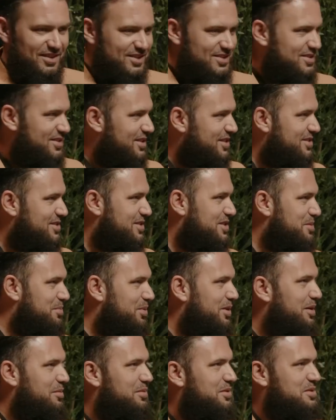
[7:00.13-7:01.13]
there's
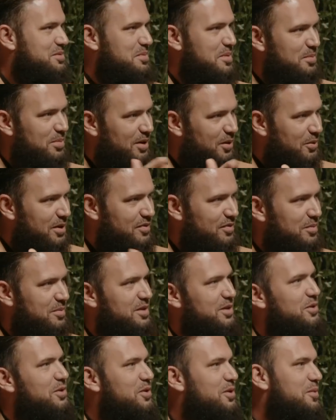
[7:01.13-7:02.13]
problems. People are away from
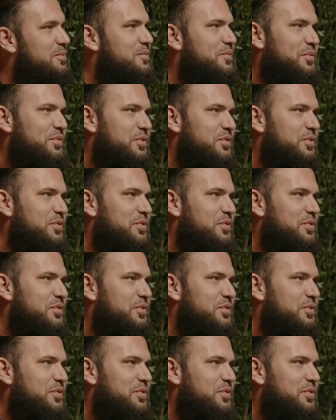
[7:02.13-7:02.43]
their home.